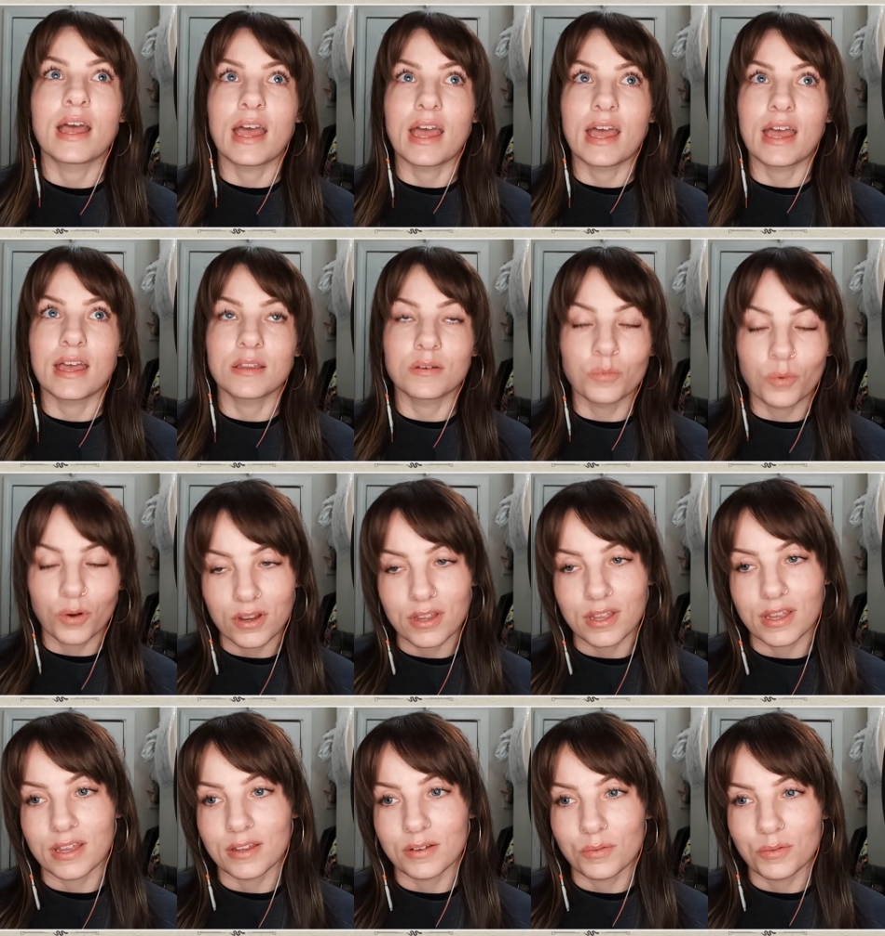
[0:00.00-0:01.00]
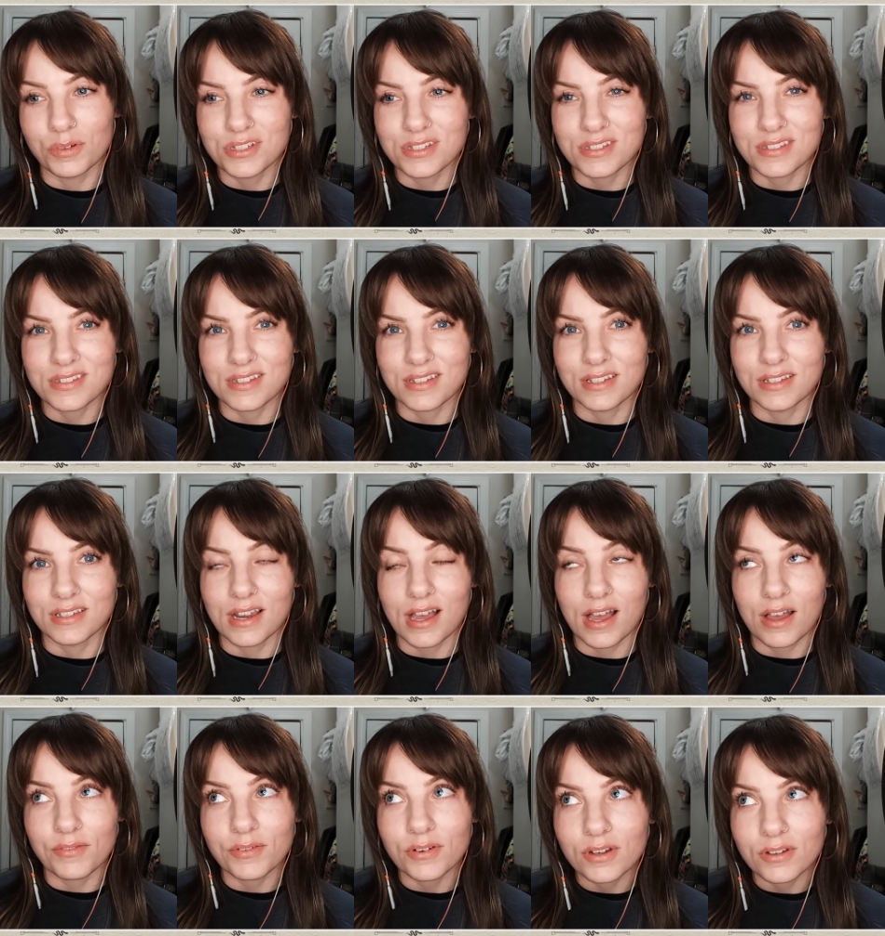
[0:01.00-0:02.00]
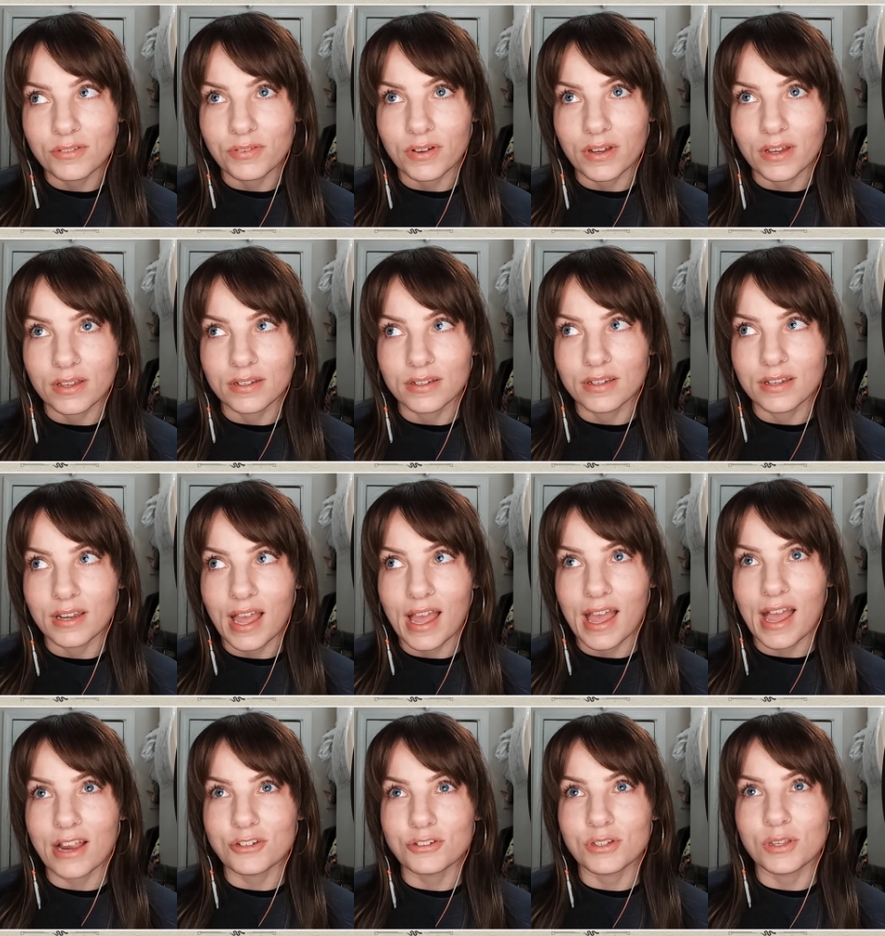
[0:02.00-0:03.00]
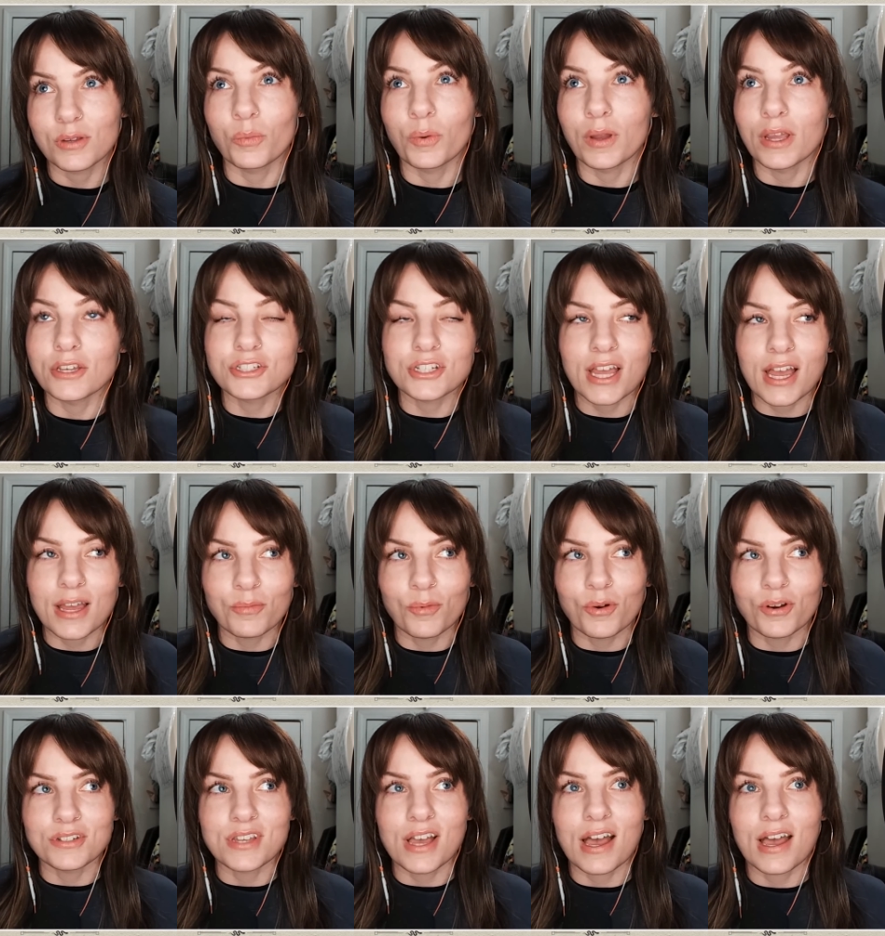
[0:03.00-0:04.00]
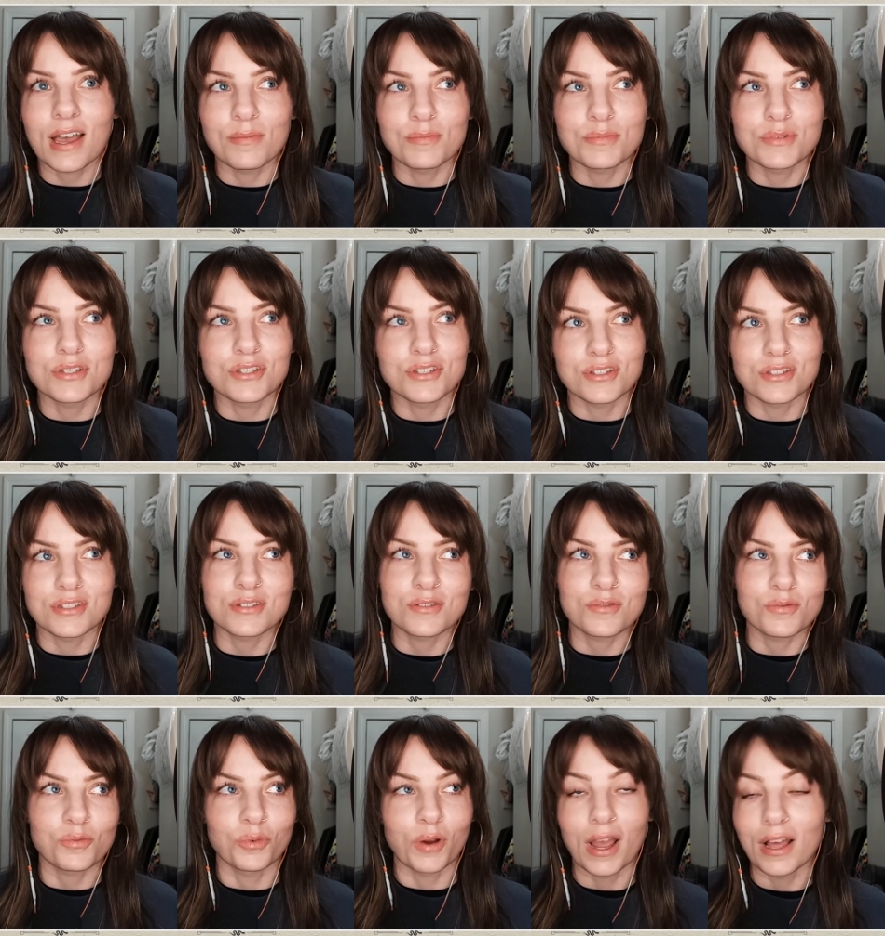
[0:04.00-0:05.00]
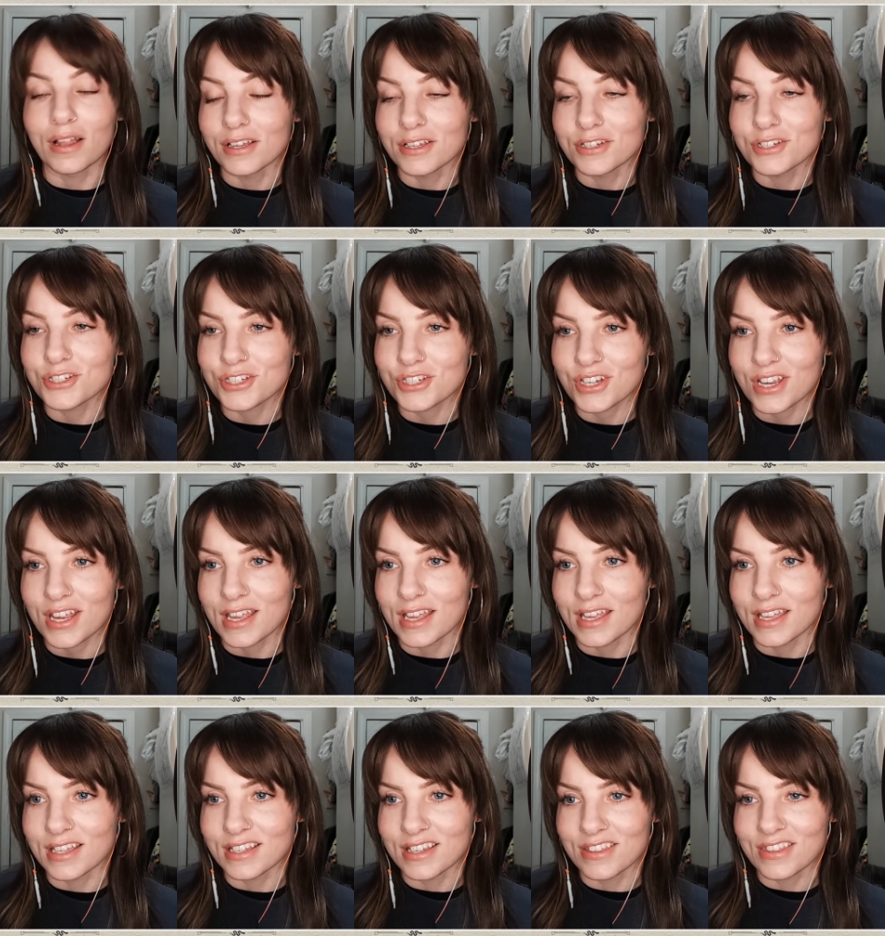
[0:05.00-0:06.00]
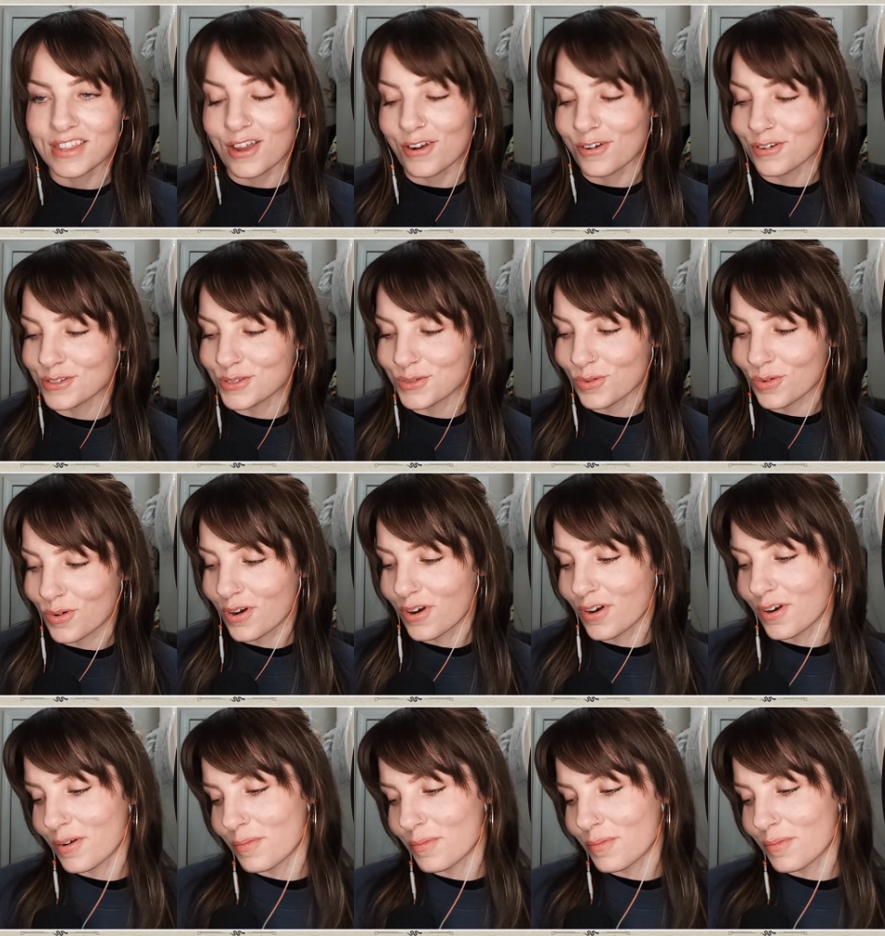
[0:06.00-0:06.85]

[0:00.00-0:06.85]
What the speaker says: and working, which is not very fun. I actually wish I had more time to just relish in the Eras Tour